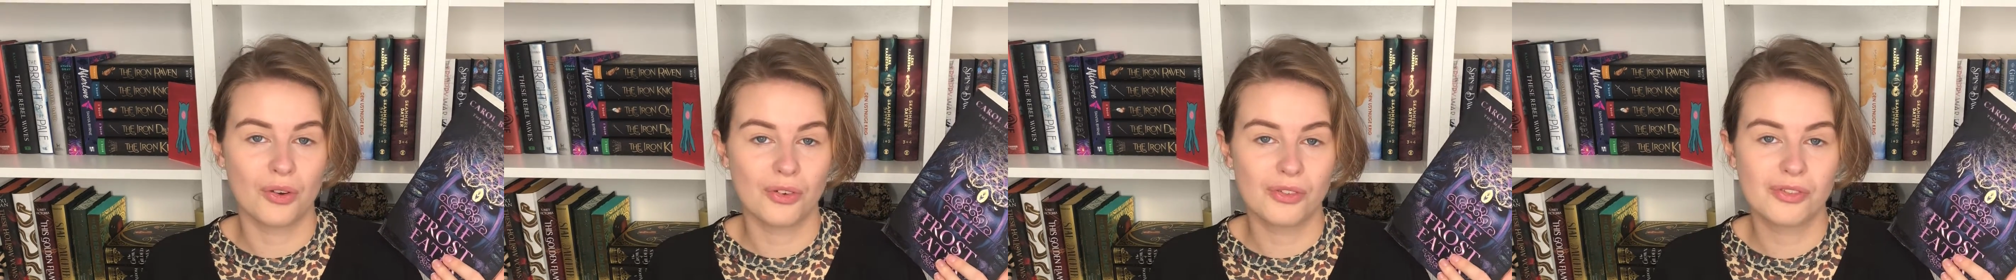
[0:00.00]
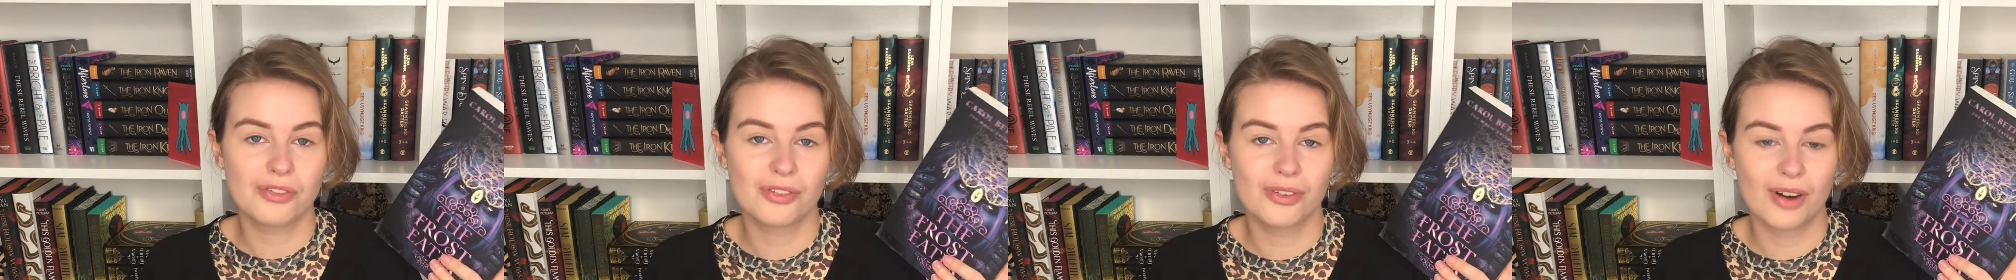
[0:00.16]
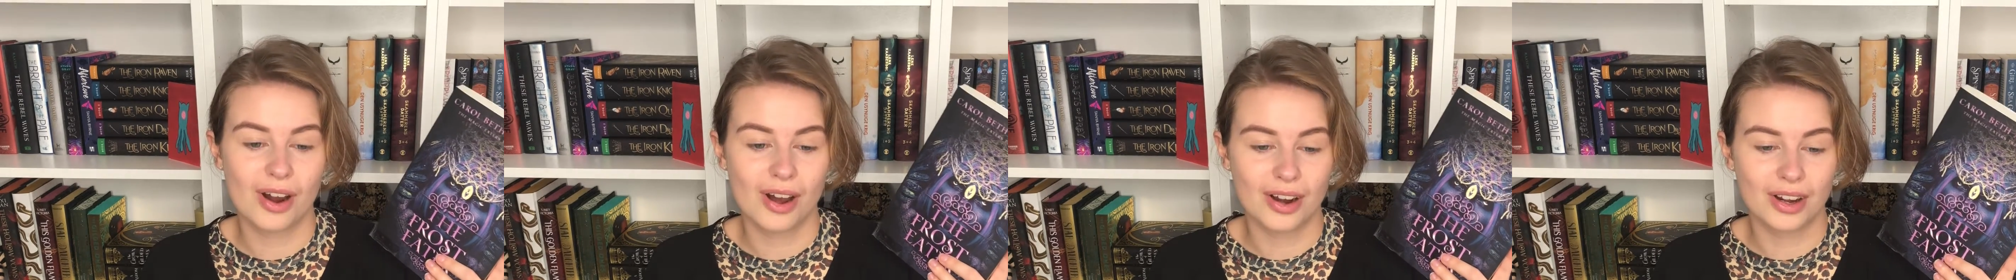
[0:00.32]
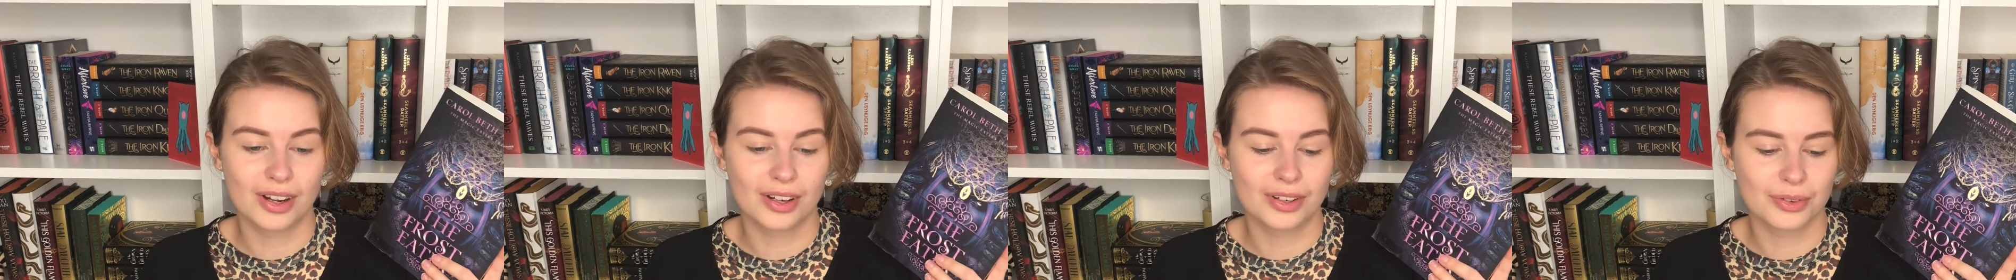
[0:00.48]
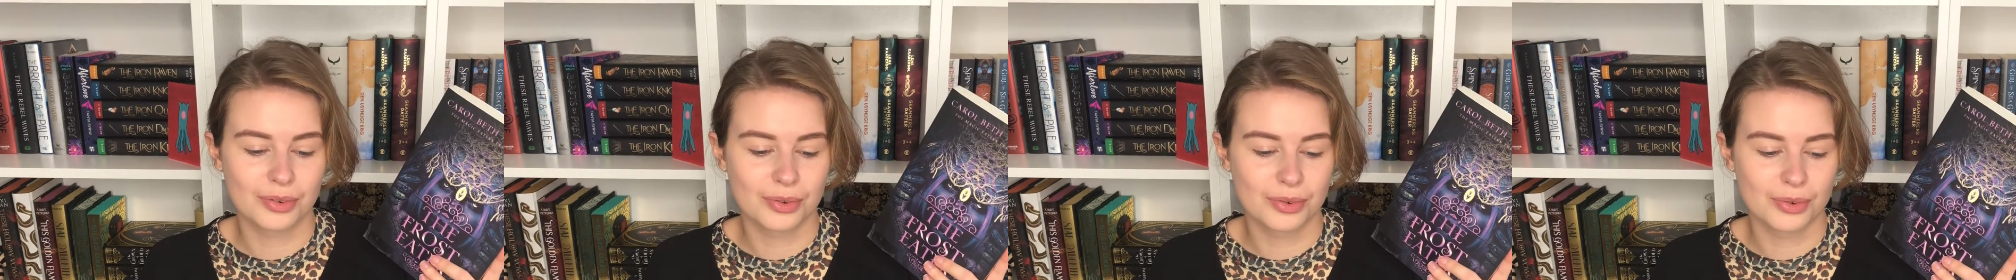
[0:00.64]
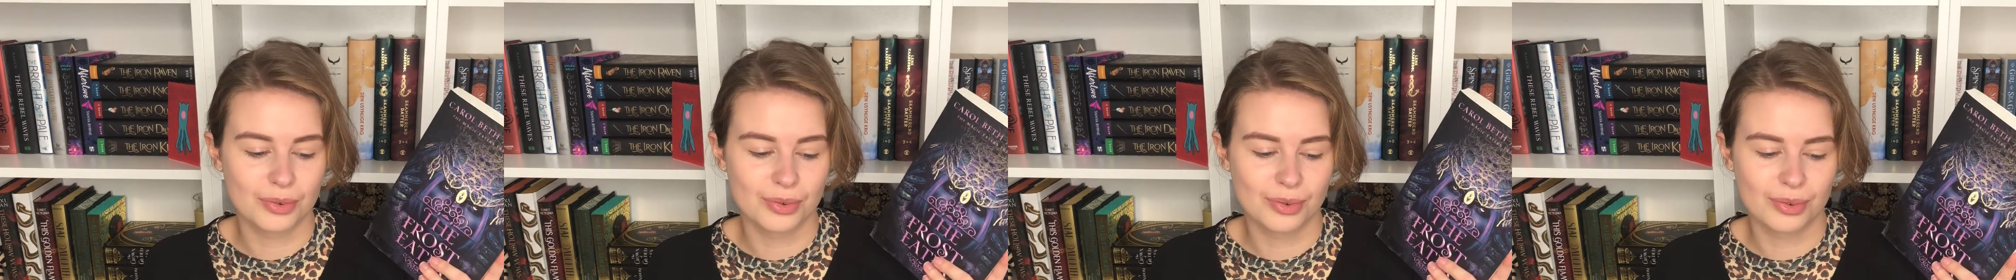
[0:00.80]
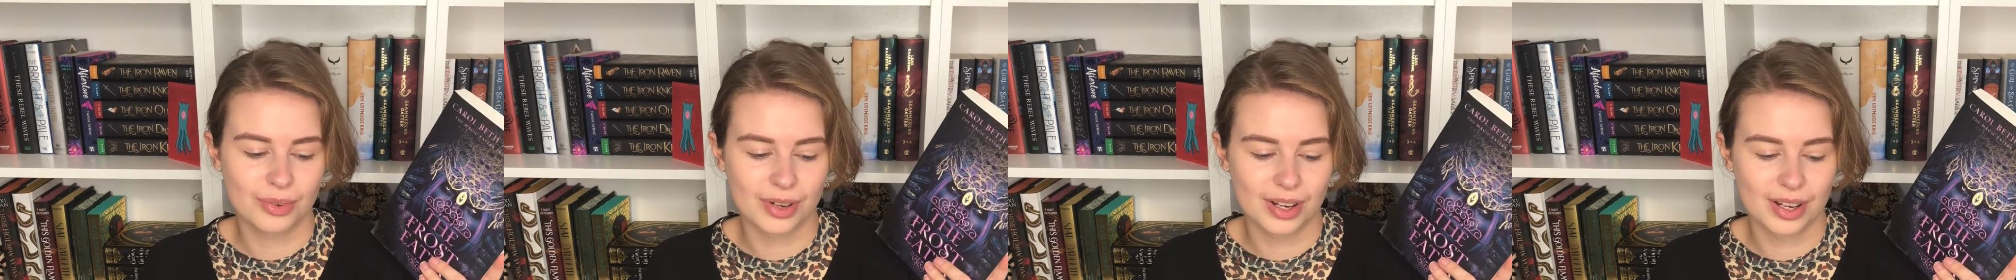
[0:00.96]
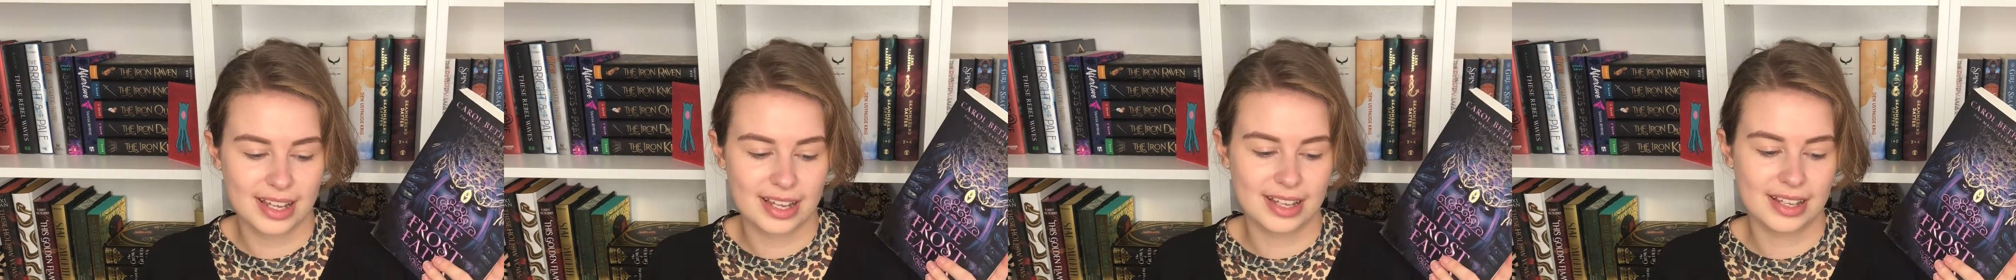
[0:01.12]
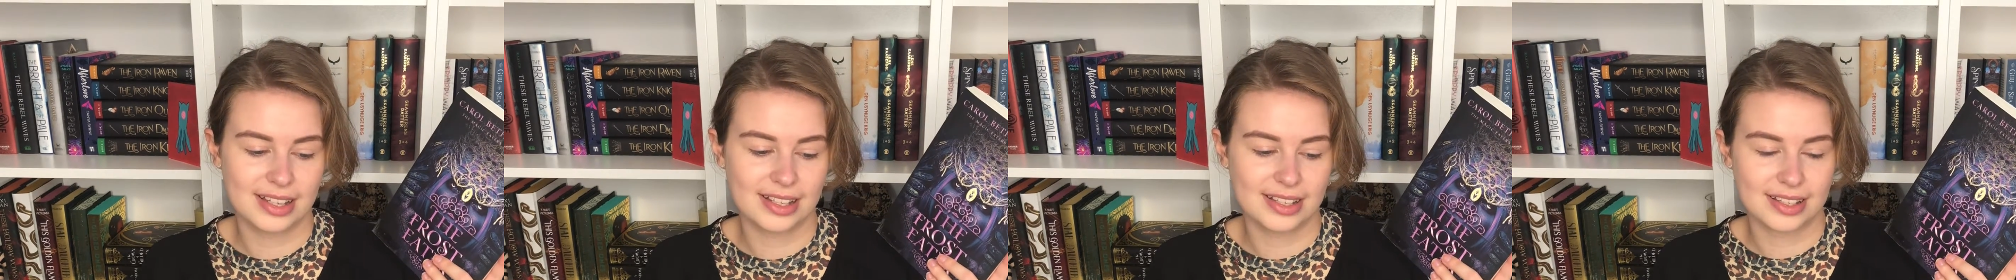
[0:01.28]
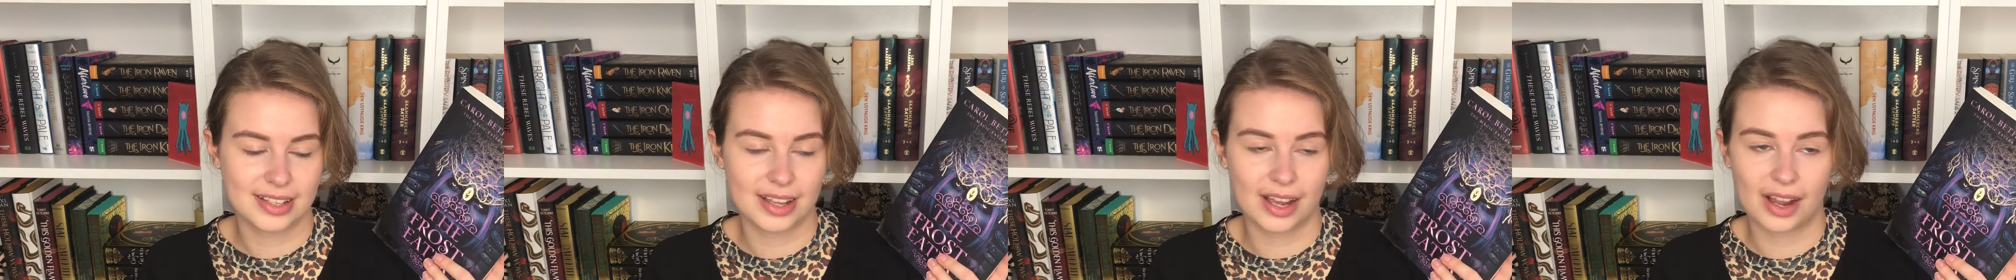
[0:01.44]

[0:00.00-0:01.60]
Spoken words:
Oberon, who is